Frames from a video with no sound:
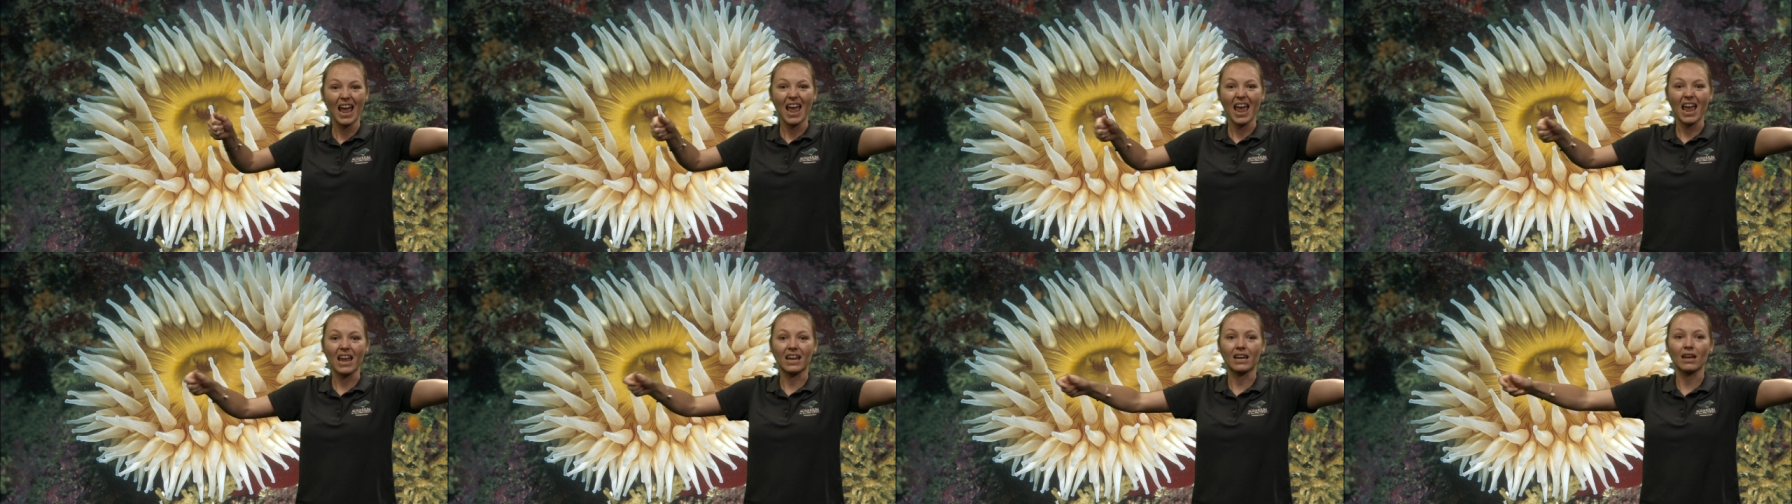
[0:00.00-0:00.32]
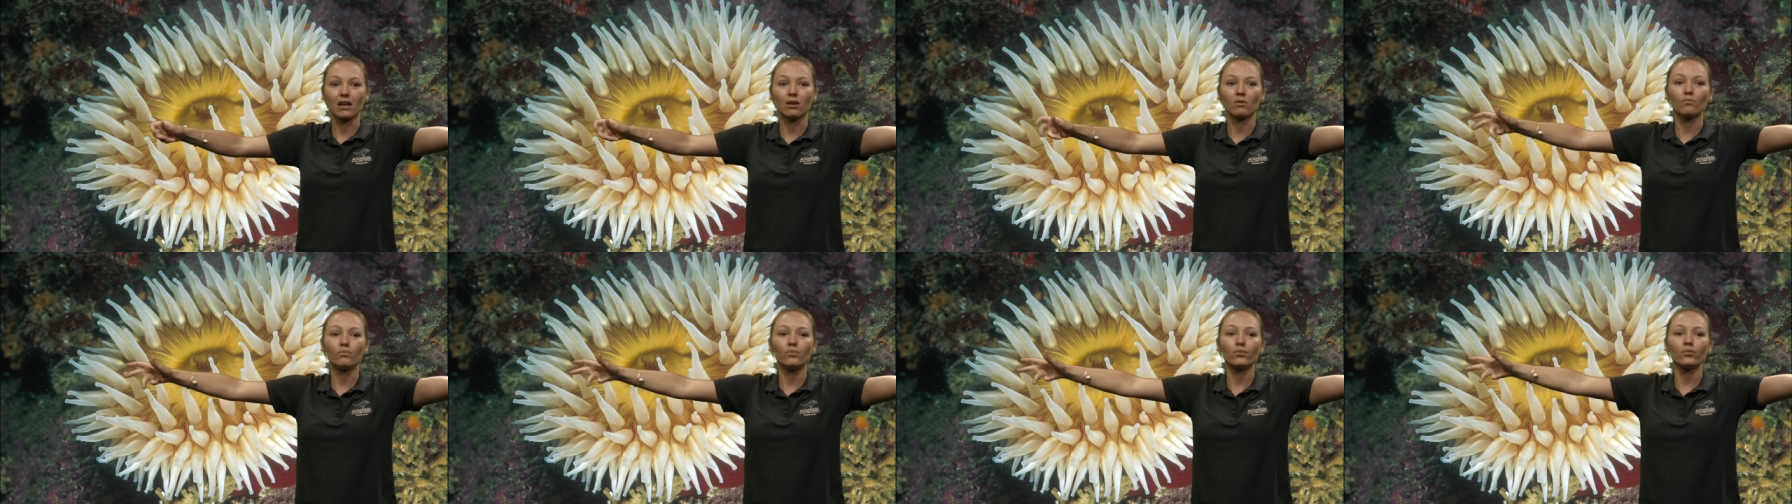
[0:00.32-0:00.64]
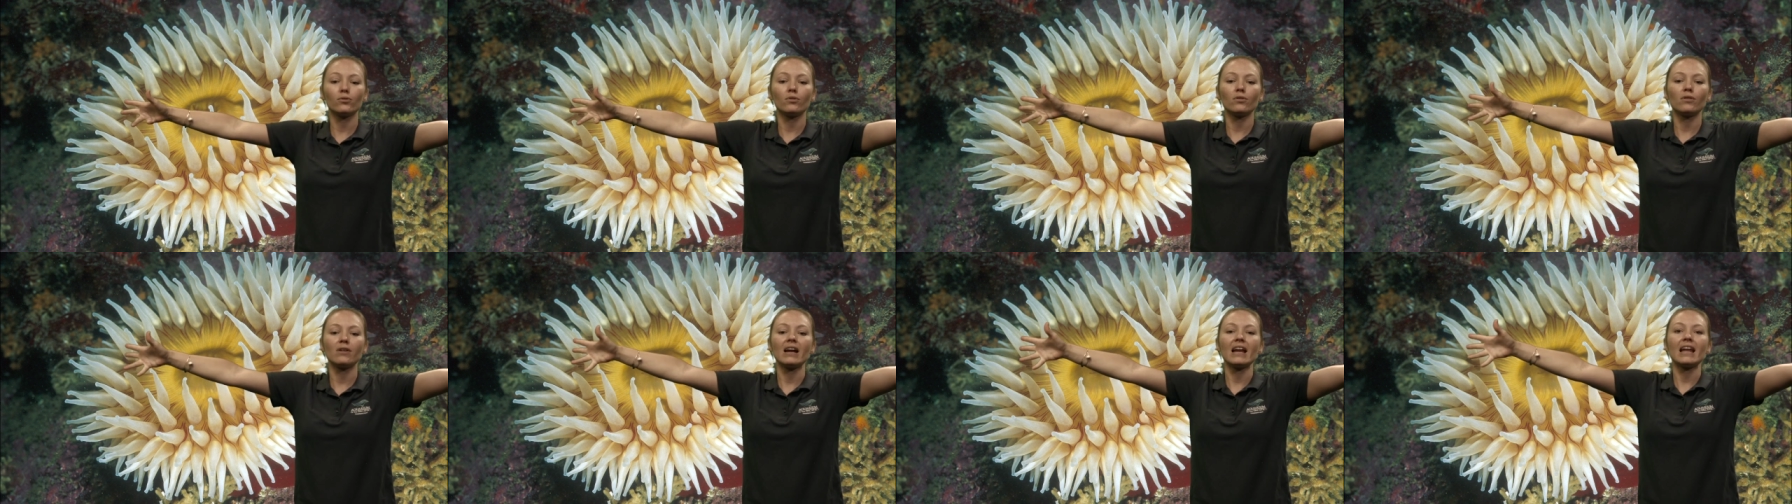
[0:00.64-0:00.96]
It can
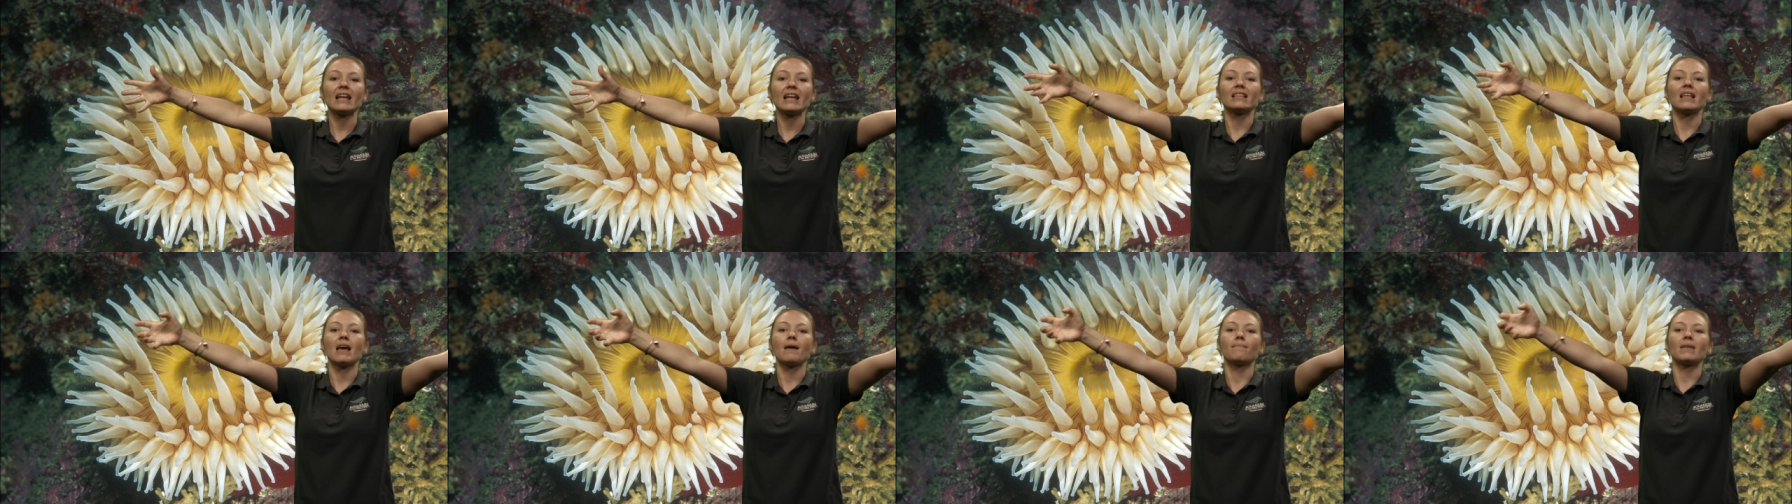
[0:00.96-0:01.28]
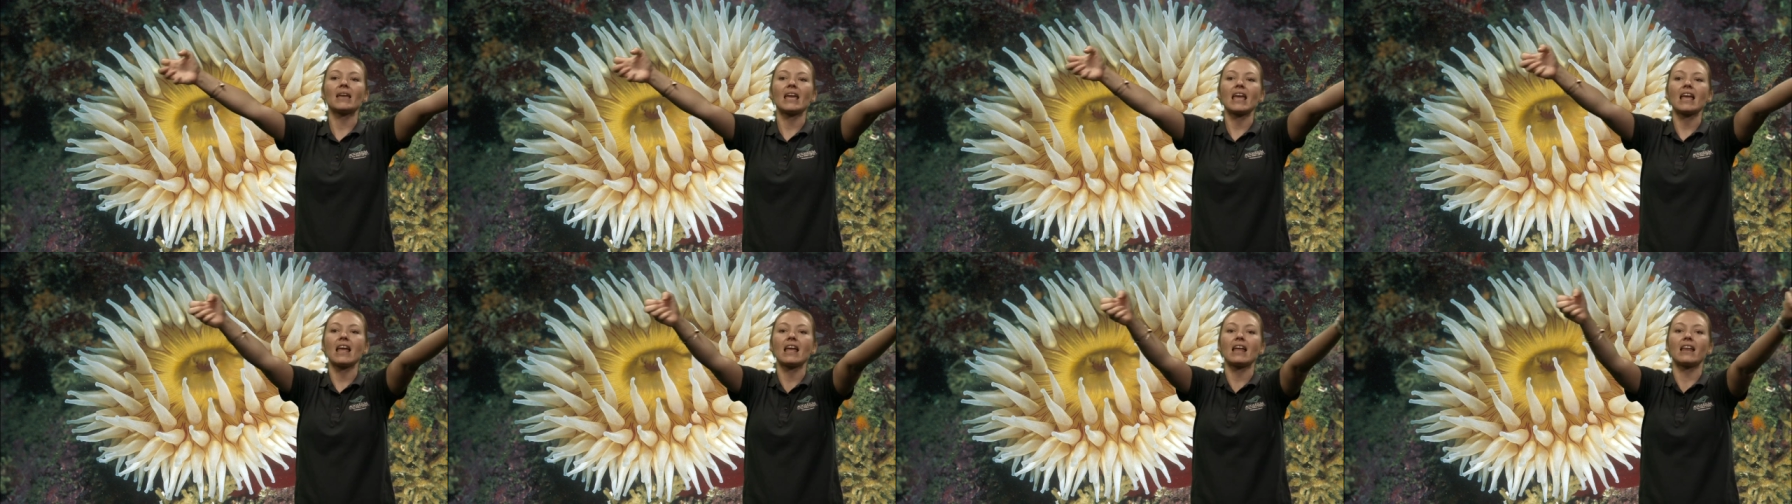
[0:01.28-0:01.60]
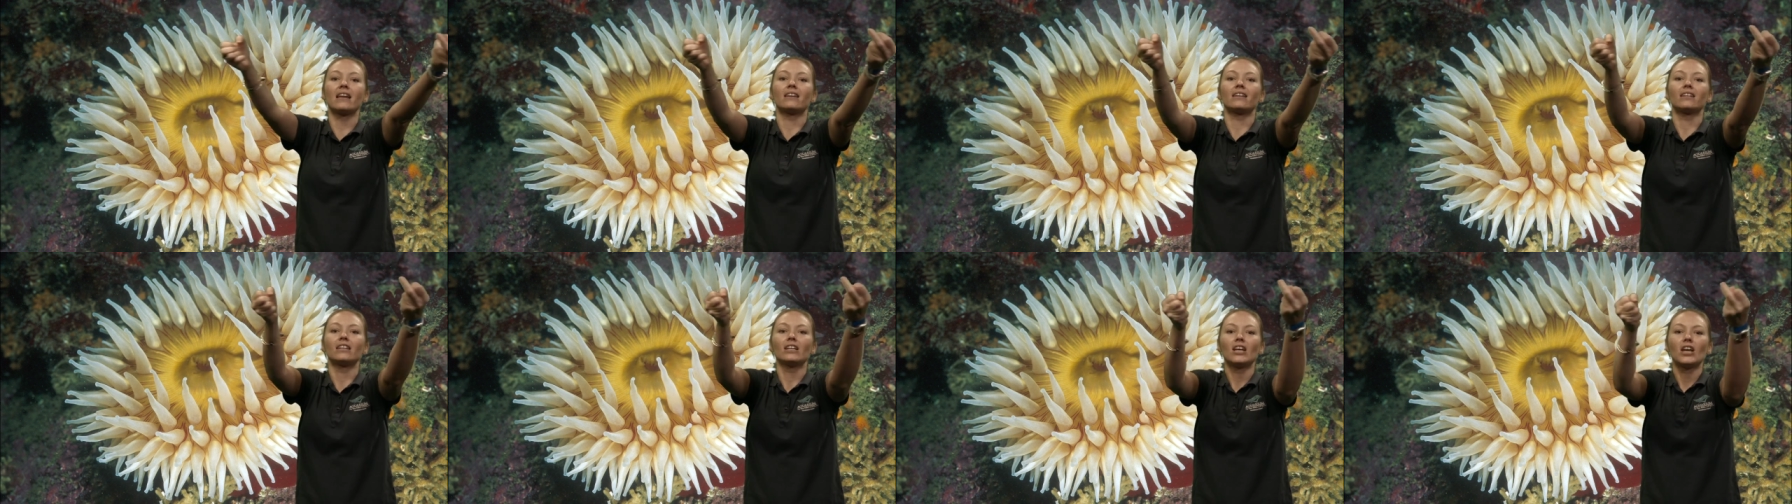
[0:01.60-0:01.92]
bring them
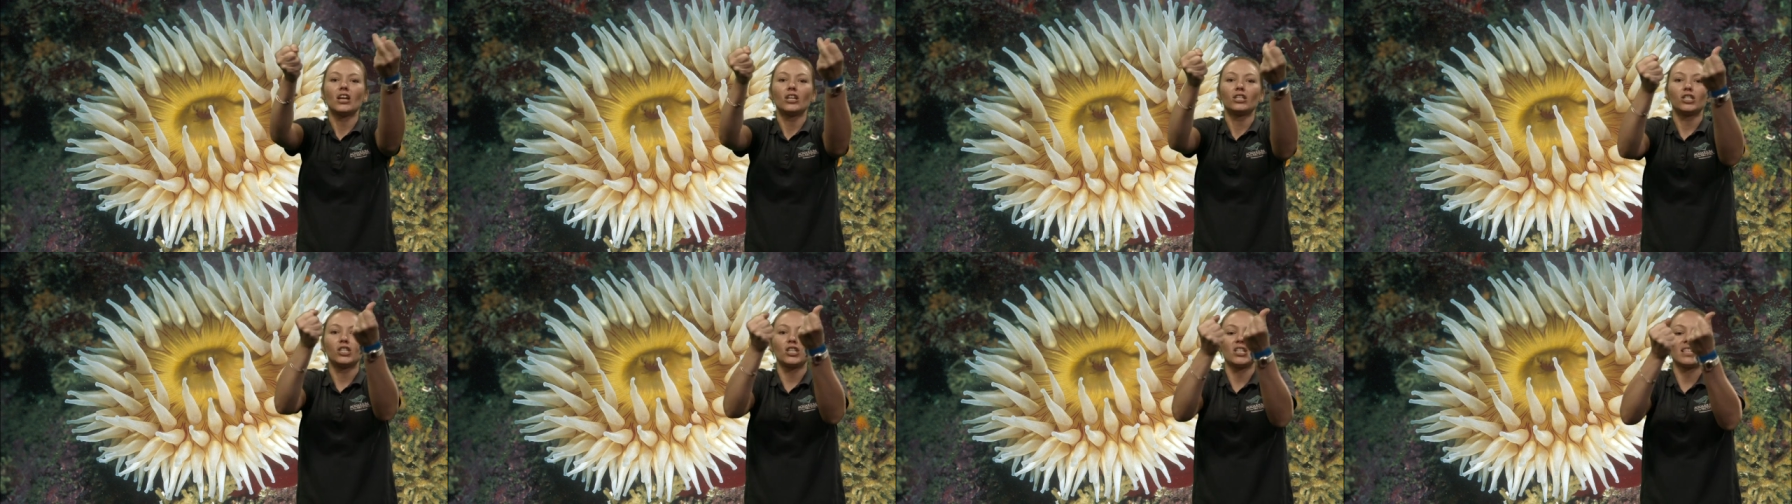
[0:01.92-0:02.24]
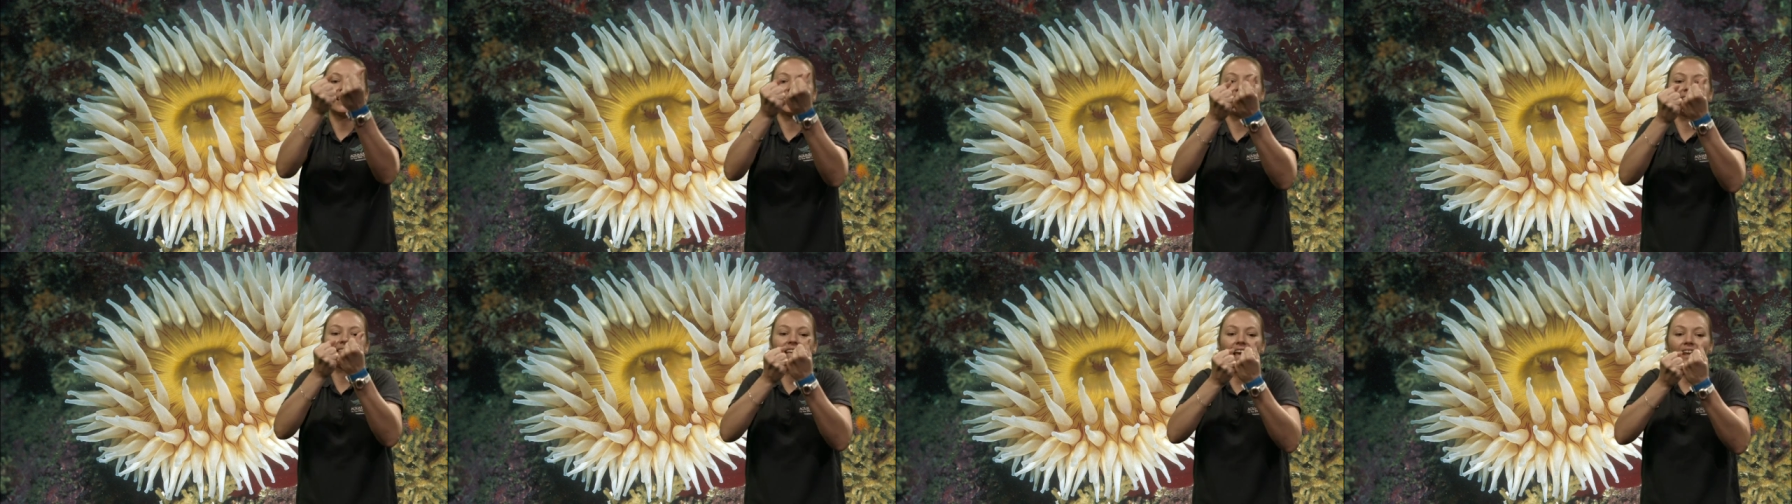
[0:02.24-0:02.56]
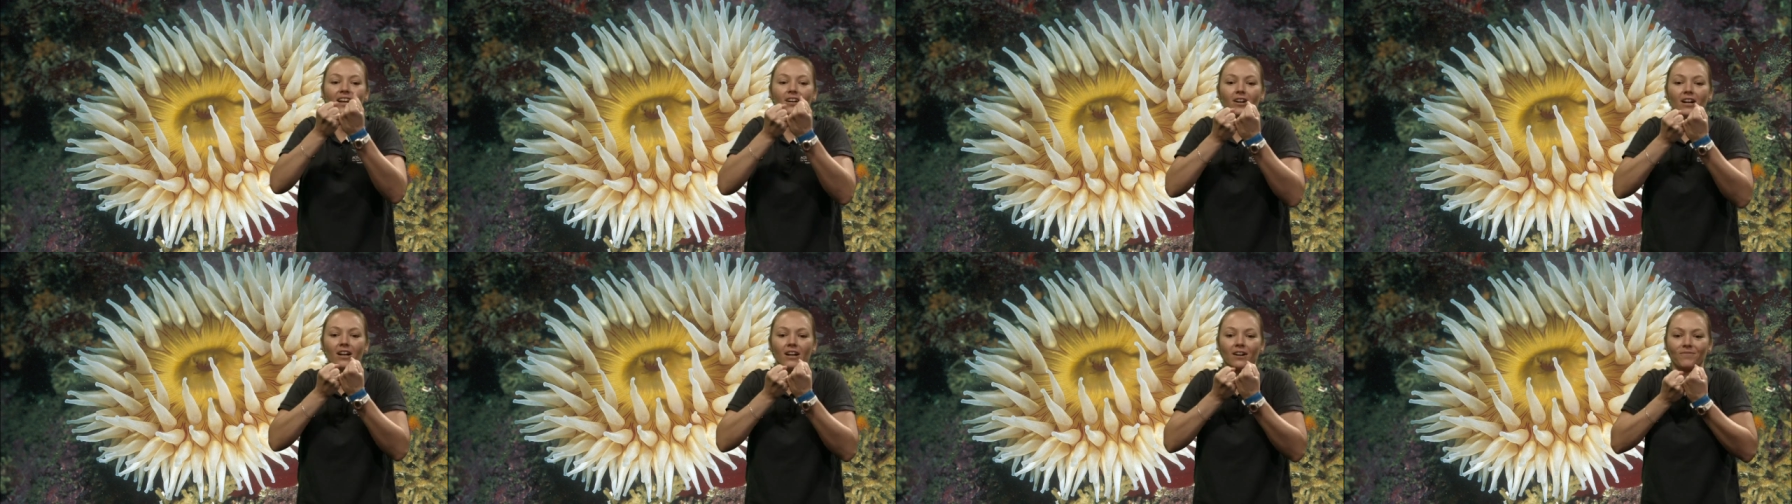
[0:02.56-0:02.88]
in to the
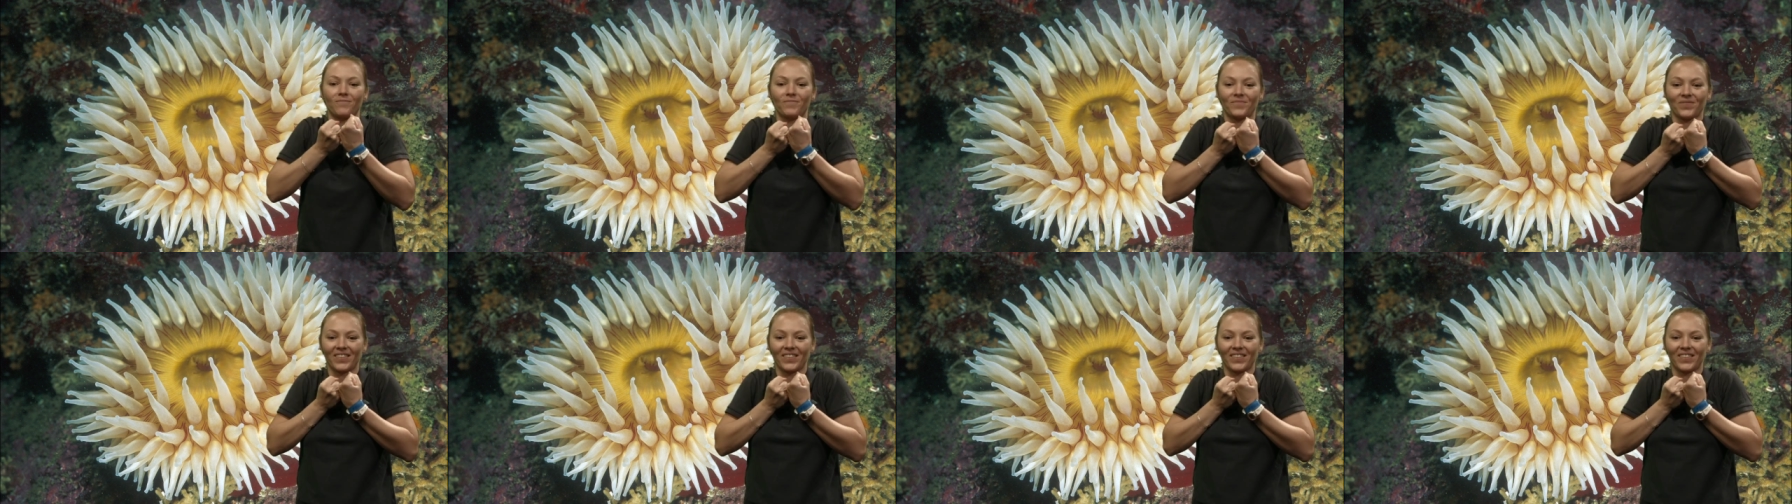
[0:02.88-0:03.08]
center